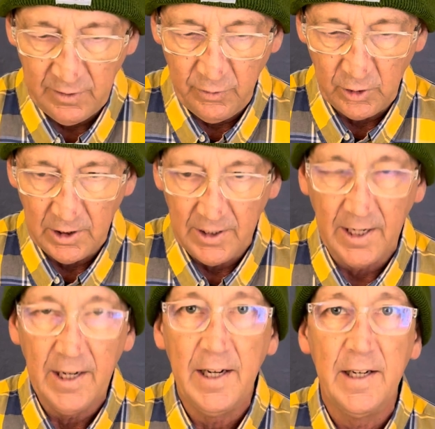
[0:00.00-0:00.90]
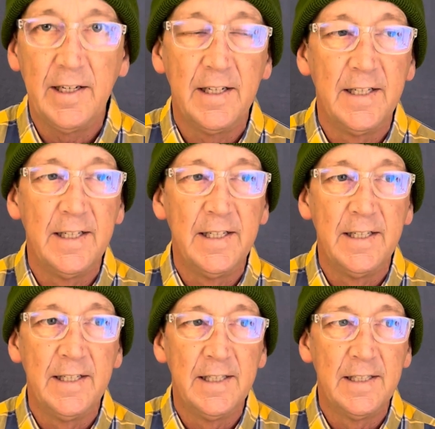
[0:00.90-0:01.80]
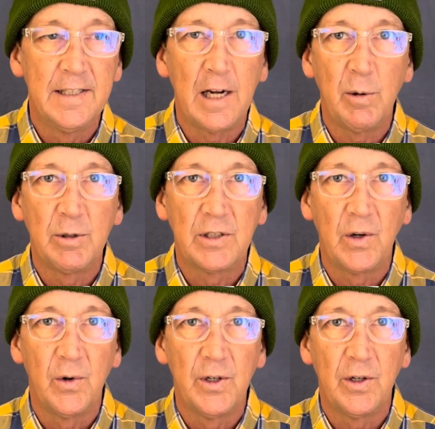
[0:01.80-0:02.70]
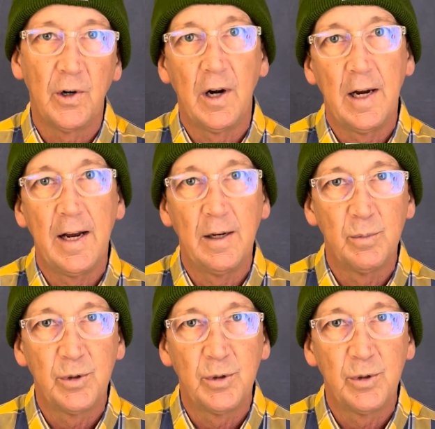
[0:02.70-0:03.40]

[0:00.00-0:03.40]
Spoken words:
for today is I am